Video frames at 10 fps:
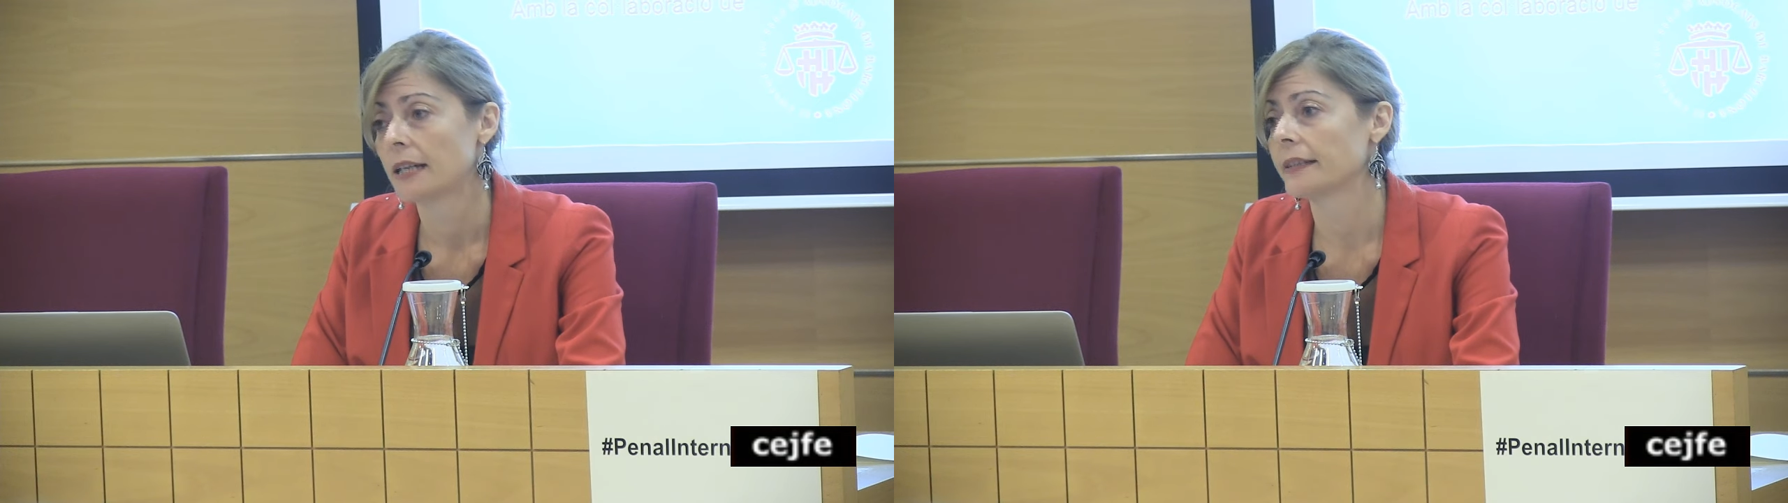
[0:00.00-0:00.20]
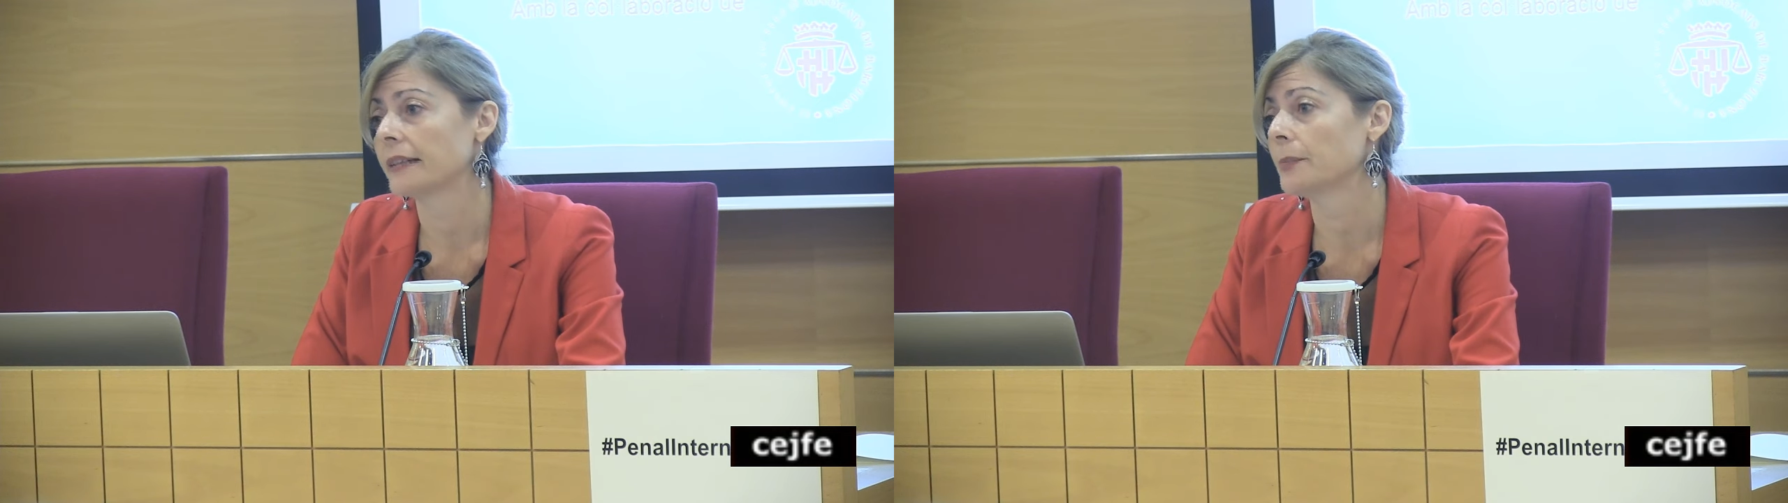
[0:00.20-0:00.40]

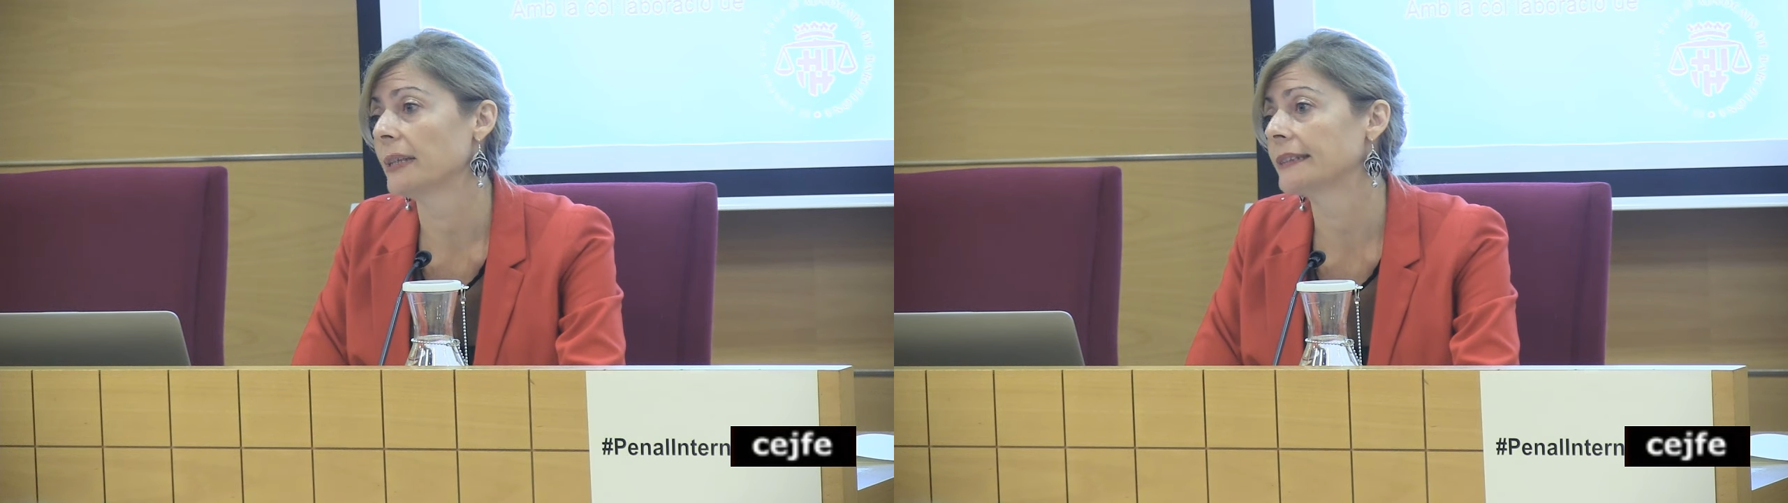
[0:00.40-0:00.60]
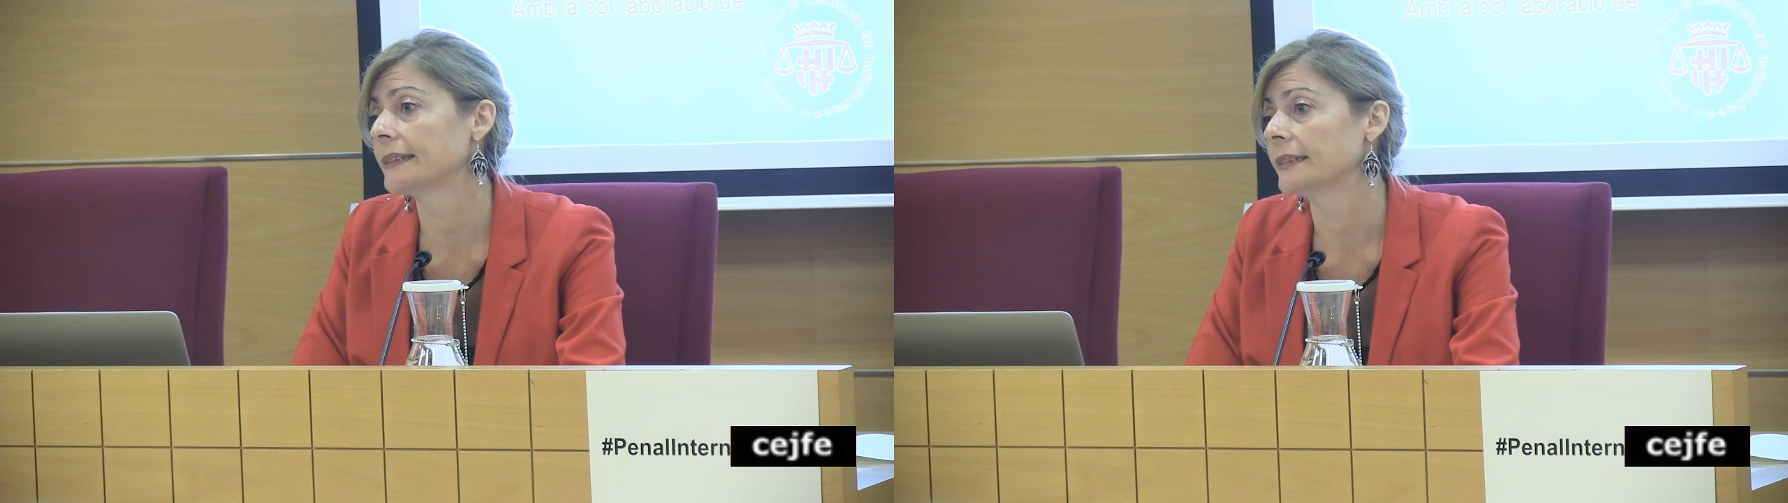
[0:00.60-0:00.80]
That
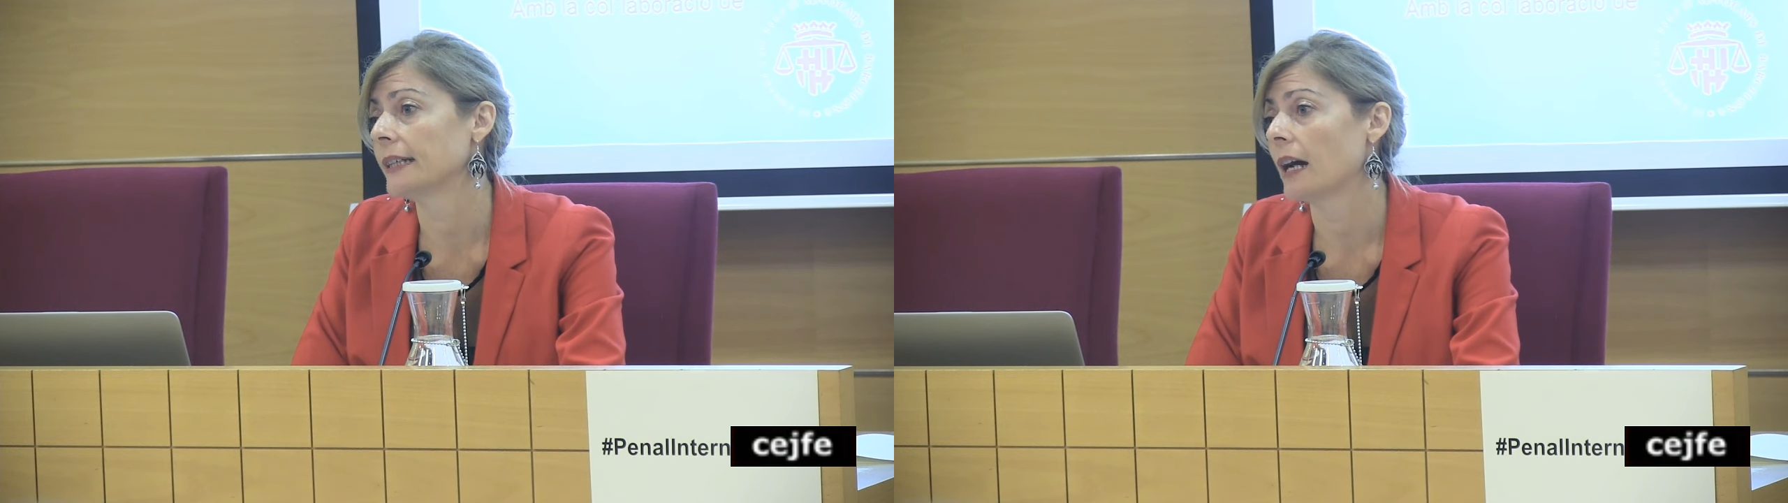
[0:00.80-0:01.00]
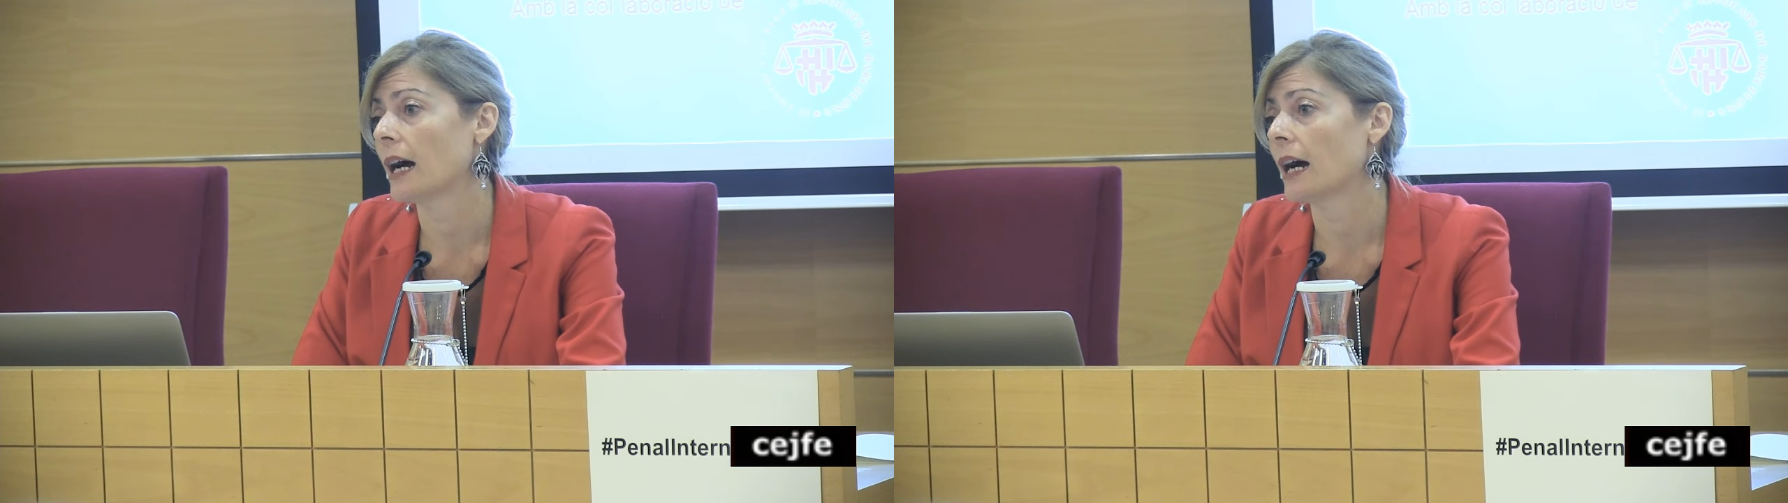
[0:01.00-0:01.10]
means the